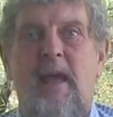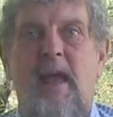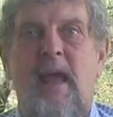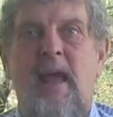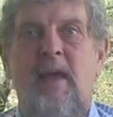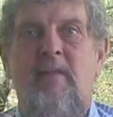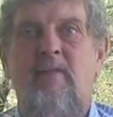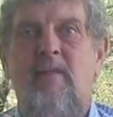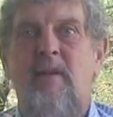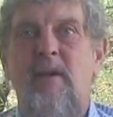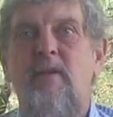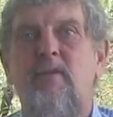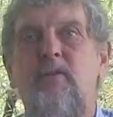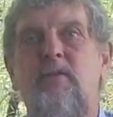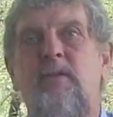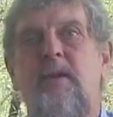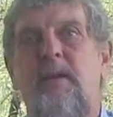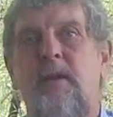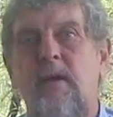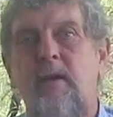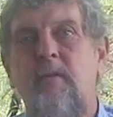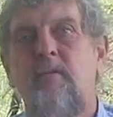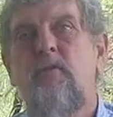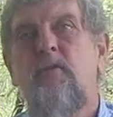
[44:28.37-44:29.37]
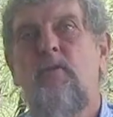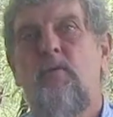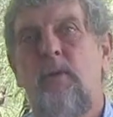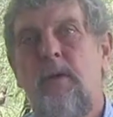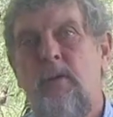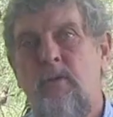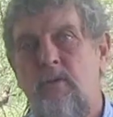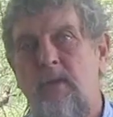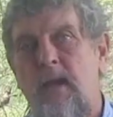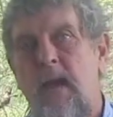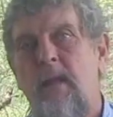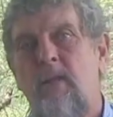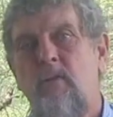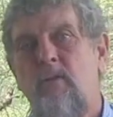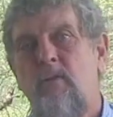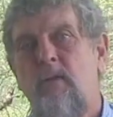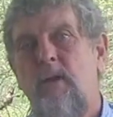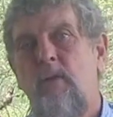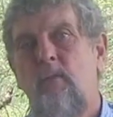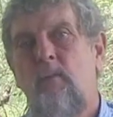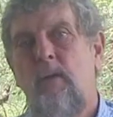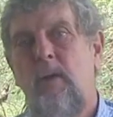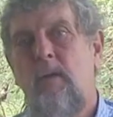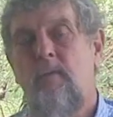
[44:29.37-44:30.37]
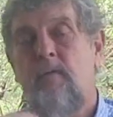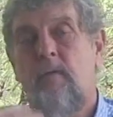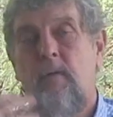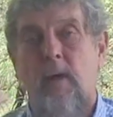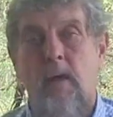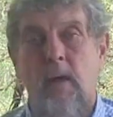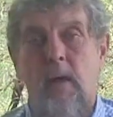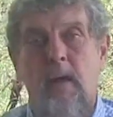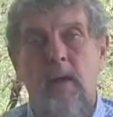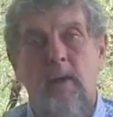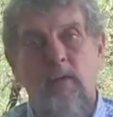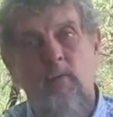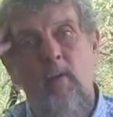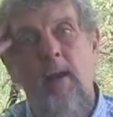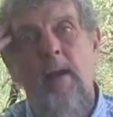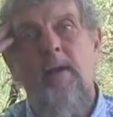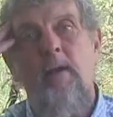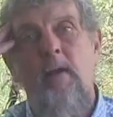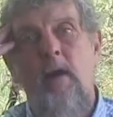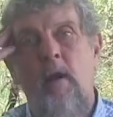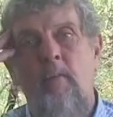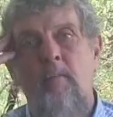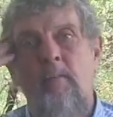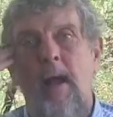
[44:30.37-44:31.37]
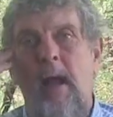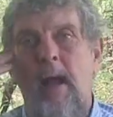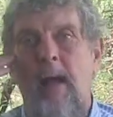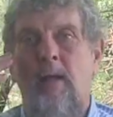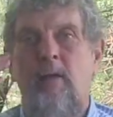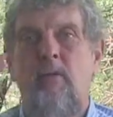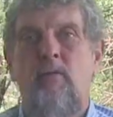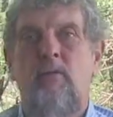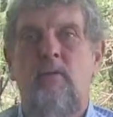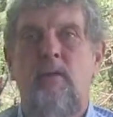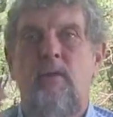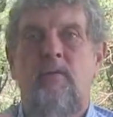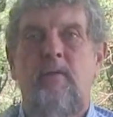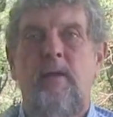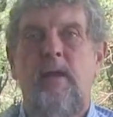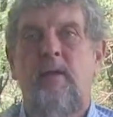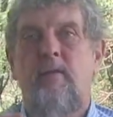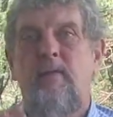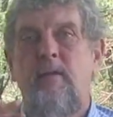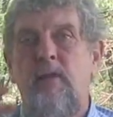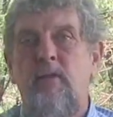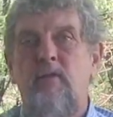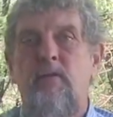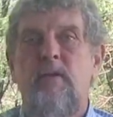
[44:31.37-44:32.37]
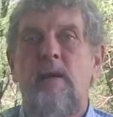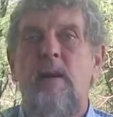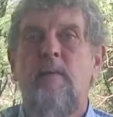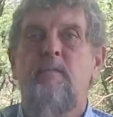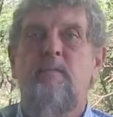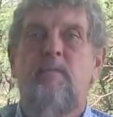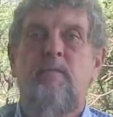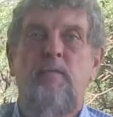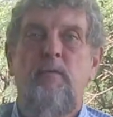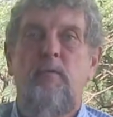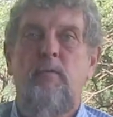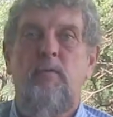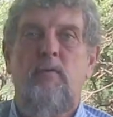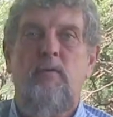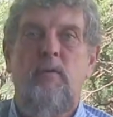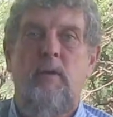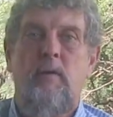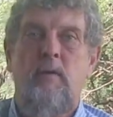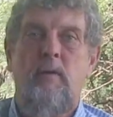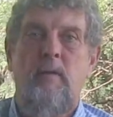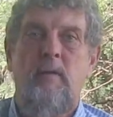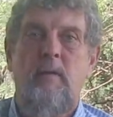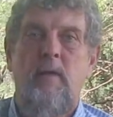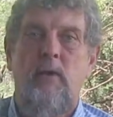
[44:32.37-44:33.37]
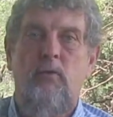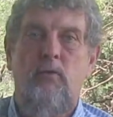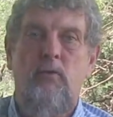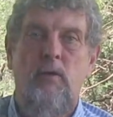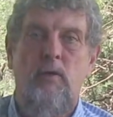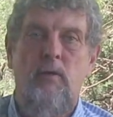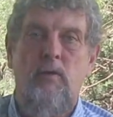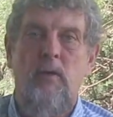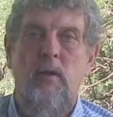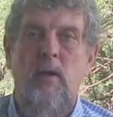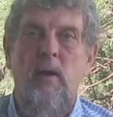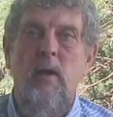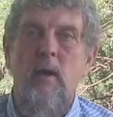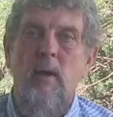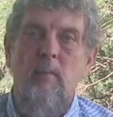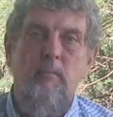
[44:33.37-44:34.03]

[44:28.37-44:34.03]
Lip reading: And this gives you a sense that we've trained our minds to think that some foods are delicious,